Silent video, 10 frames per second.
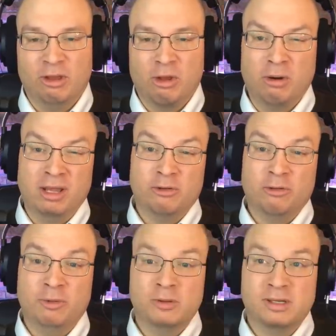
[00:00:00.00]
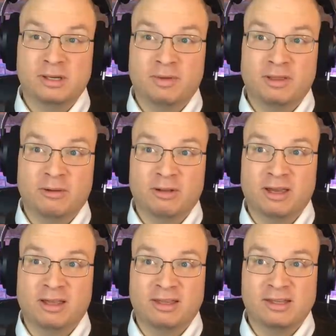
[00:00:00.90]
donate to a museum, but they're
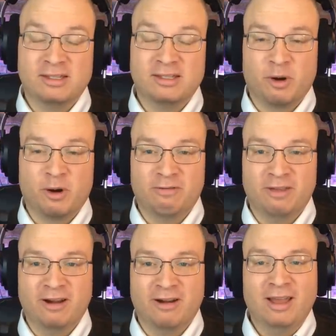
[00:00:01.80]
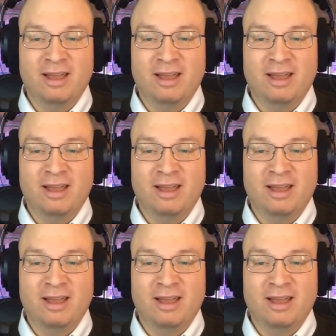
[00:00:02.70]
looking at this as part of their